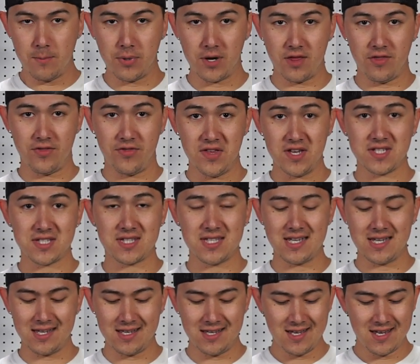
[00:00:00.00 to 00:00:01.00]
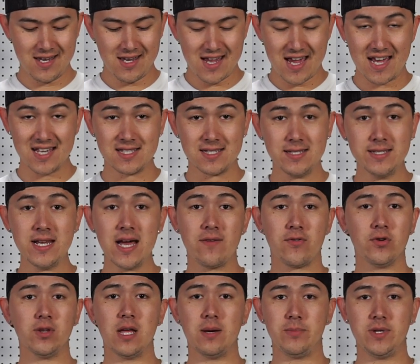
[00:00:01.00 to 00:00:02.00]
but this thing has
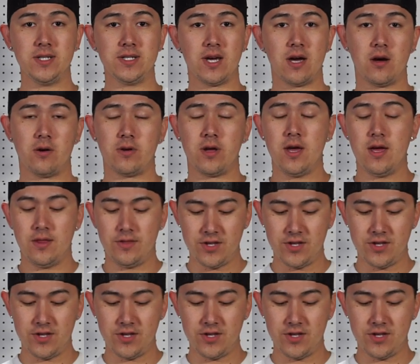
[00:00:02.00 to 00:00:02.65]
never let me down.